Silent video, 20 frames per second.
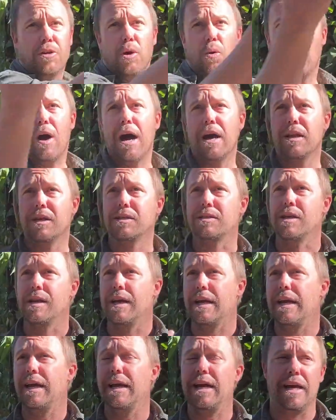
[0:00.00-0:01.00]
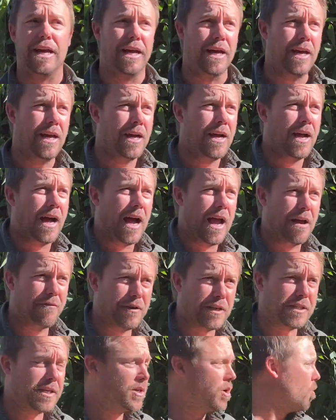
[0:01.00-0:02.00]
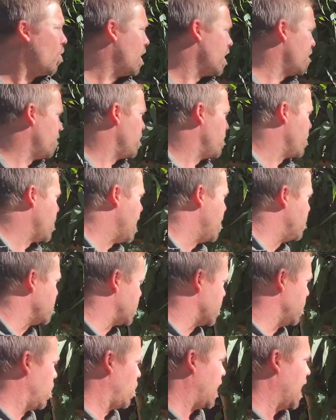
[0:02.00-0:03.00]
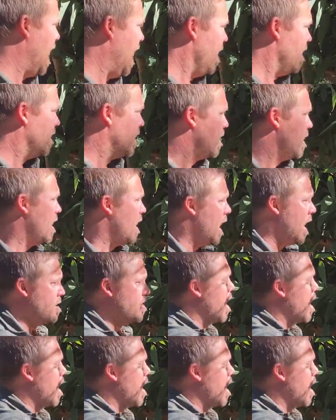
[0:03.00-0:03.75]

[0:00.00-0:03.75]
koalas that are here, every single one of them you're able to look at and